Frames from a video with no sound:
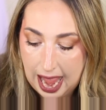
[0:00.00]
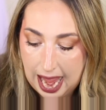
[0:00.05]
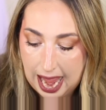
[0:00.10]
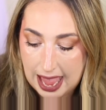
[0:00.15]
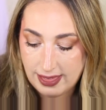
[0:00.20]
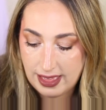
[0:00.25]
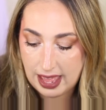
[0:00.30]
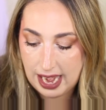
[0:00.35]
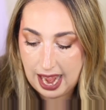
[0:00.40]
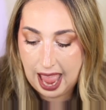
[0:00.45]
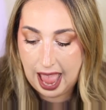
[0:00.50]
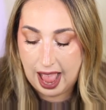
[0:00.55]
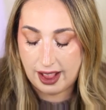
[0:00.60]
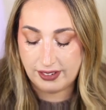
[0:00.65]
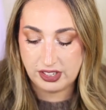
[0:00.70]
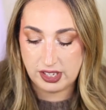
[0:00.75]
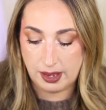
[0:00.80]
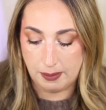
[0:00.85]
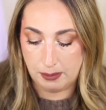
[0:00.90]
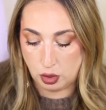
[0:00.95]
And then I
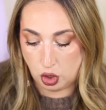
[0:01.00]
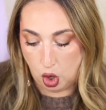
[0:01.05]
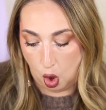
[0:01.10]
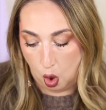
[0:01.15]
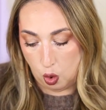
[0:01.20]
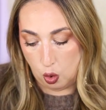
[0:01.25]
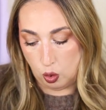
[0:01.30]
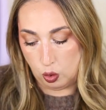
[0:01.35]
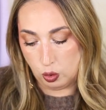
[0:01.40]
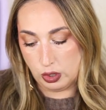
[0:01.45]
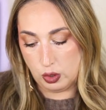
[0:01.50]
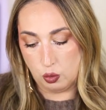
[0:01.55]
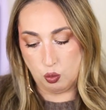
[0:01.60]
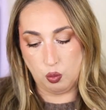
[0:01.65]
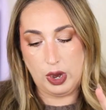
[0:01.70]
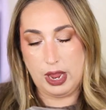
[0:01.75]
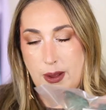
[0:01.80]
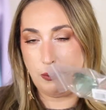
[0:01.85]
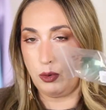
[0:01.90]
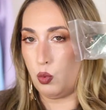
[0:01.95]
have some gold
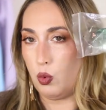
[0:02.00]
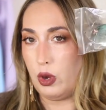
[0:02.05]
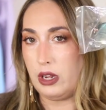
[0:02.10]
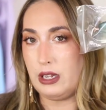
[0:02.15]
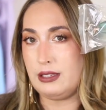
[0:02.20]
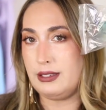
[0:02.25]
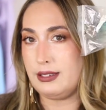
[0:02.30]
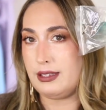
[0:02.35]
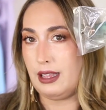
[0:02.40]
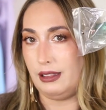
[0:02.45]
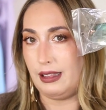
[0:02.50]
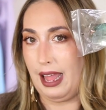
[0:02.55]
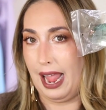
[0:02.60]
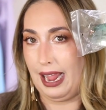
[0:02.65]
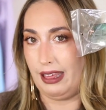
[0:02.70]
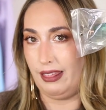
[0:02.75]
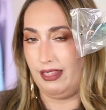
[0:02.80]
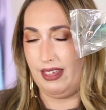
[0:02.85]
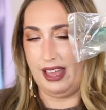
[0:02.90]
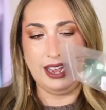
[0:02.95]
rimmed ones
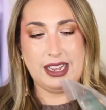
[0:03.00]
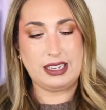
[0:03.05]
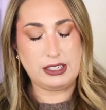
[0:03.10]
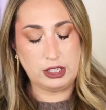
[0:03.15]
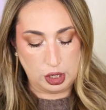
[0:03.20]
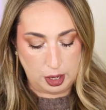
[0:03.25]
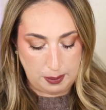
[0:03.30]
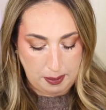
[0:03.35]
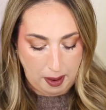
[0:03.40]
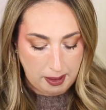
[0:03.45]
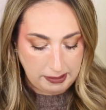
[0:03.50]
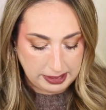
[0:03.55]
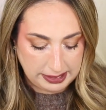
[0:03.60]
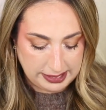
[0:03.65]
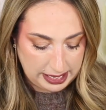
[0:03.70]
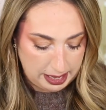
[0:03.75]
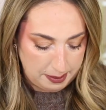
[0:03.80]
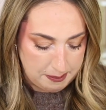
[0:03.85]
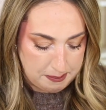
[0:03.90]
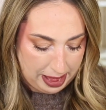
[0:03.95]
like this. You probably
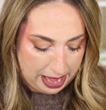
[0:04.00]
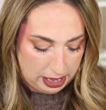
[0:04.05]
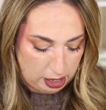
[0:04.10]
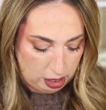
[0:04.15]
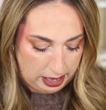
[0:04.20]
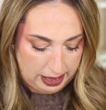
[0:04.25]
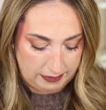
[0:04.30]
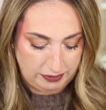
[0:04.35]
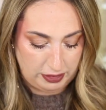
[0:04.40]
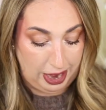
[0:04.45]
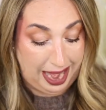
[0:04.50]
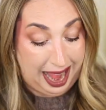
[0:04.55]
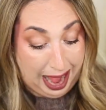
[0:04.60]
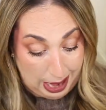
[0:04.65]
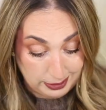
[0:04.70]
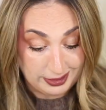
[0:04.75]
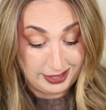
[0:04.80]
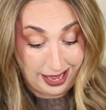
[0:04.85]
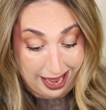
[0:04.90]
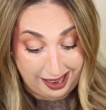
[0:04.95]
see them better if they're
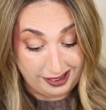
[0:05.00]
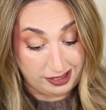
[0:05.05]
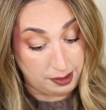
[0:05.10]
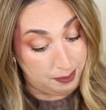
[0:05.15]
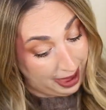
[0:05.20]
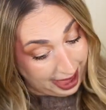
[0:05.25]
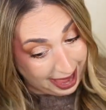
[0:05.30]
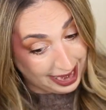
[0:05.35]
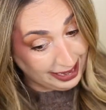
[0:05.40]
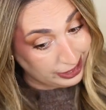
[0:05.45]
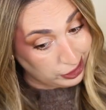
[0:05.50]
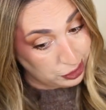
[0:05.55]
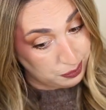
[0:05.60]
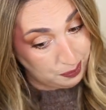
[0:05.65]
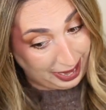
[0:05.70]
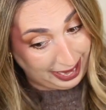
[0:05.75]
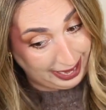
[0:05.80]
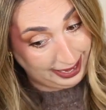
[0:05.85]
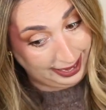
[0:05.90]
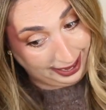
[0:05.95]
outside of the package,
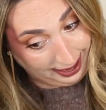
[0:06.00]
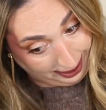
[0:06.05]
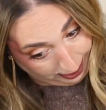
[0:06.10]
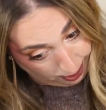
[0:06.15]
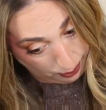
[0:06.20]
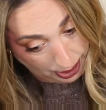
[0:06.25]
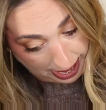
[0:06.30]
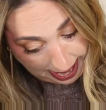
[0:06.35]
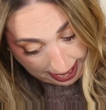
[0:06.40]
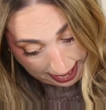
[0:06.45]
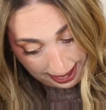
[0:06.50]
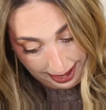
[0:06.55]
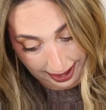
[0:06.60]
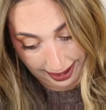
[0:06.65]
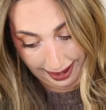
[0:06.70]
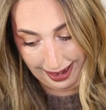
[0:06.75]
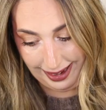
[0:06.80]
Mandy, okay?